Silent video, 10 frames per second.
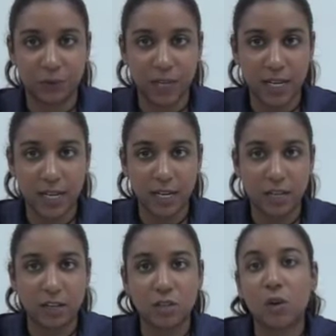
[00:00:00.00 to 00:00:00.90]
Okay?
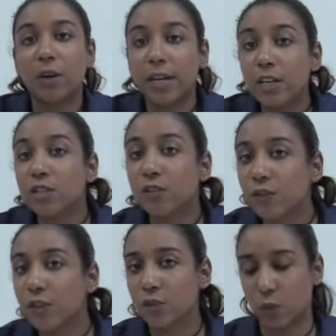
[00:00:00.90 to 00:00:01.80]
So here's the
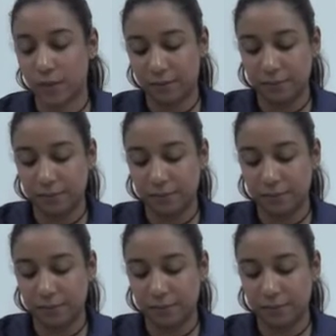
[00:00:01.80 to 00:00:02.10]
first one.